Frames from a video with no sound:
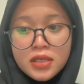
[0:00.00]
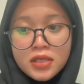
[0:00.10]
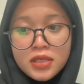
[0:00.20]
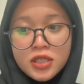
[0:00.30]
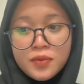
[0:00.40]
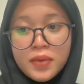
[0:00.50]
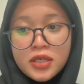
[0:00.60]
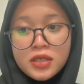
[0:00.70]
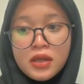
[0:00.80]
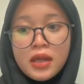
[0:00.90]
a
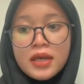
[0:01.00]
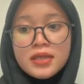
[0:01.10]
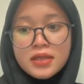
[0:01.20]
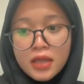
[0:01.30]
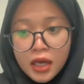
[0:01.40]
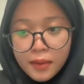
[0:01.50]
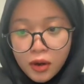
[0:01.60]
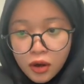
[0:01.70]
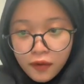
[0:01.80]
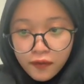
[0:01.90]
specialized type
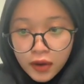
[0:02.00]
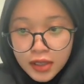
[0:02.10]
of